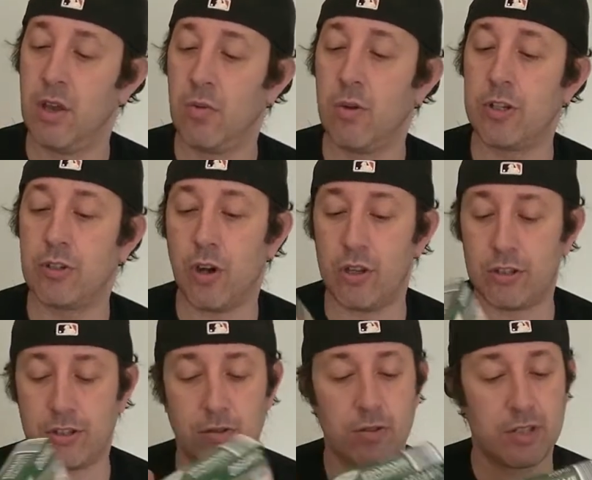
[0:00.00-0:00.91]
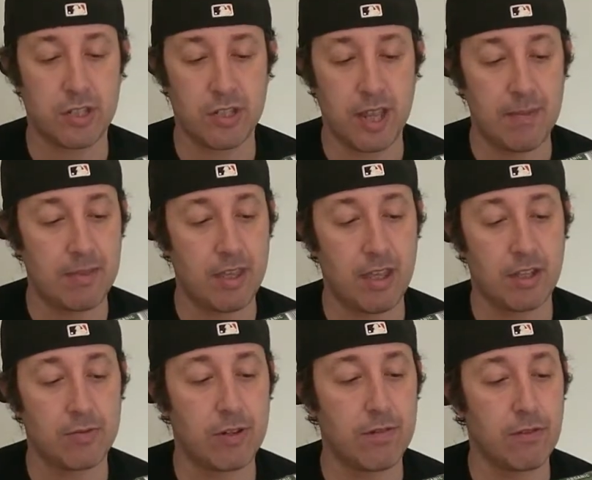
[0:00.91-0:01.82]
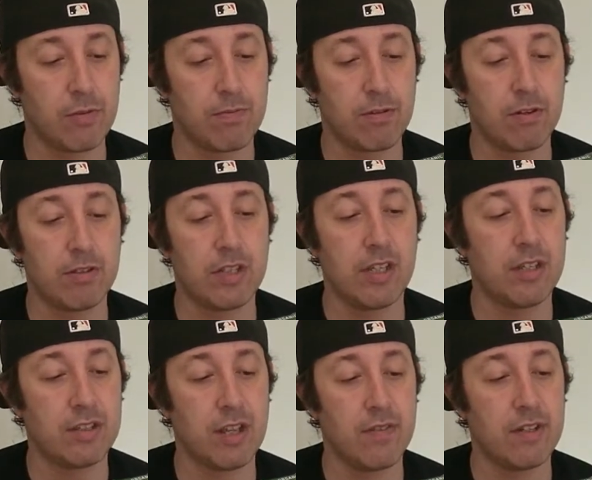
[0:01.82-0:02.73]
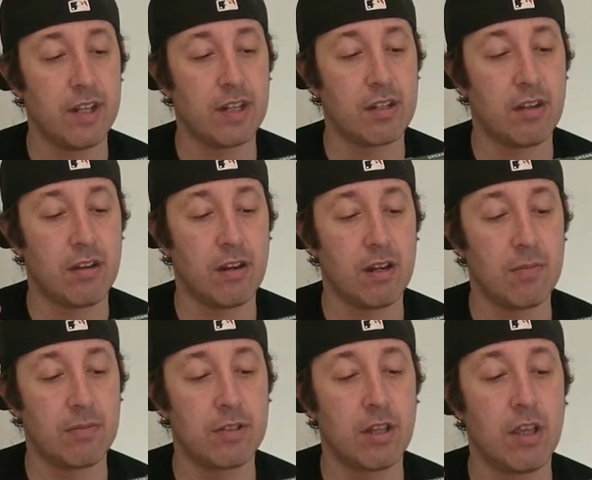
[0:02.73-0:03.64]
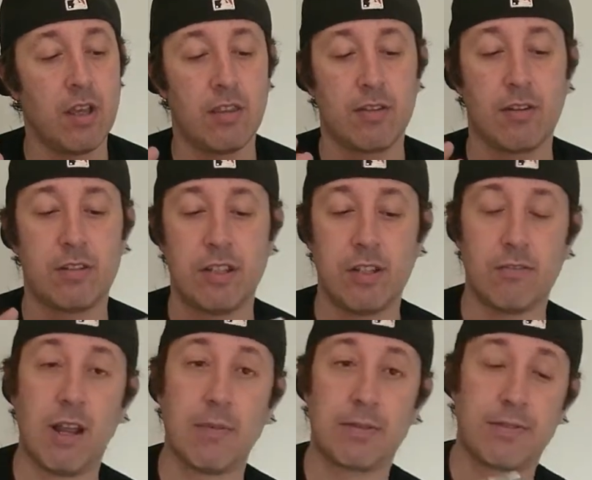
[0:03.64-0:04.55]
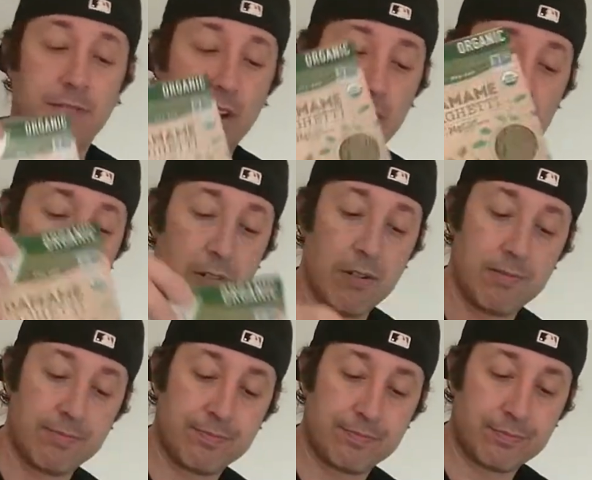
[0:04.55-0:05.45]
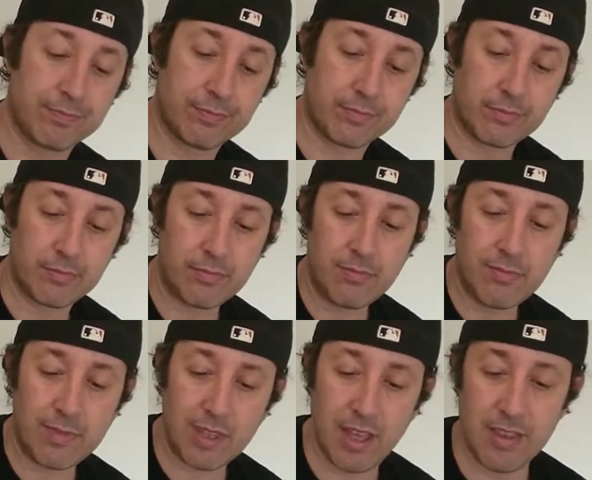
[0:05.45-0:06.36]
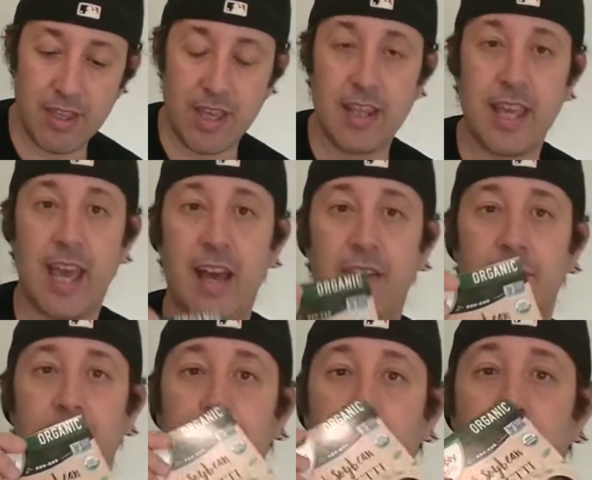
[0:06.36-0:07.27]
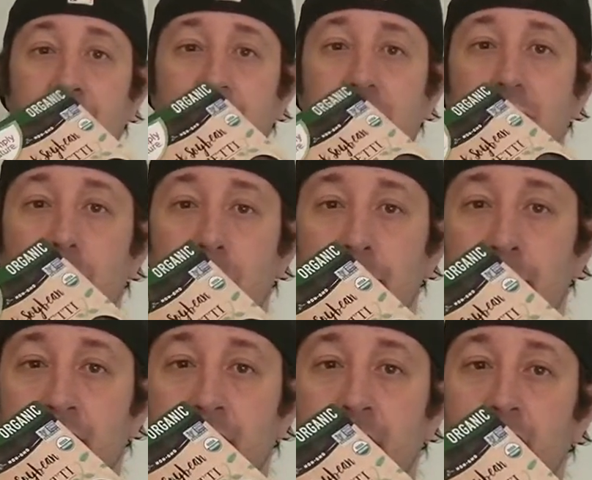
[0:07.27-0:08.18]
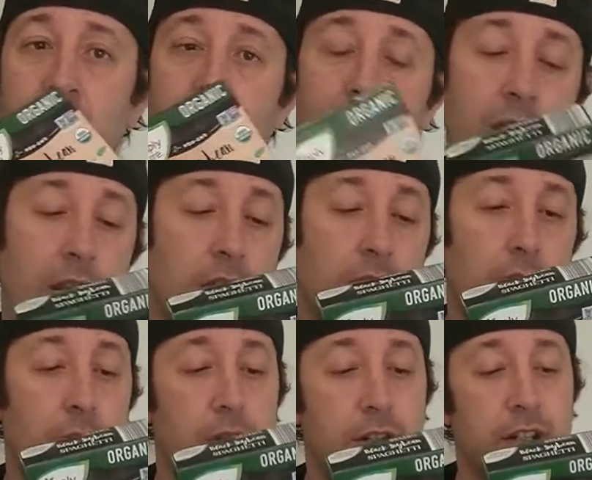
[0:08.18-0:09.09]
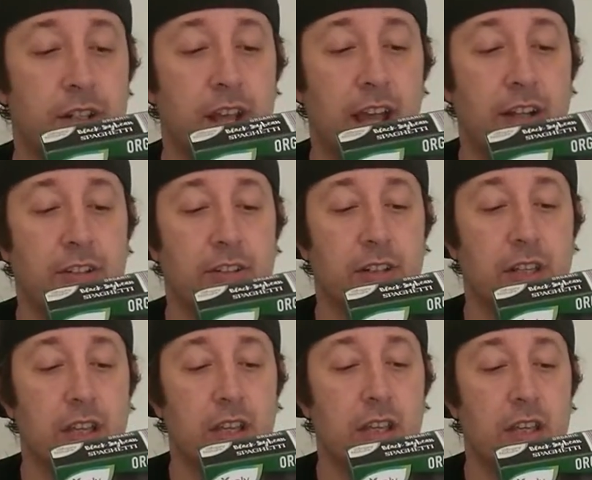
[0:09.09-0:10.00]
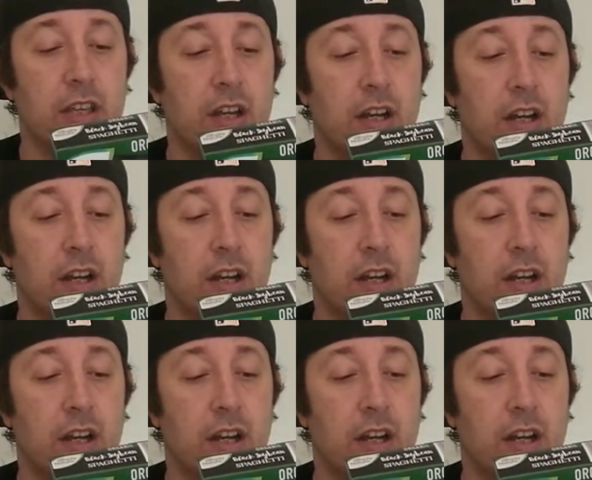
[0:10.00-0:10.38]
which also is the same thing, 24 protein, 7 net carbs, 13 grams of fiber. And then they have the black soybean, which is actually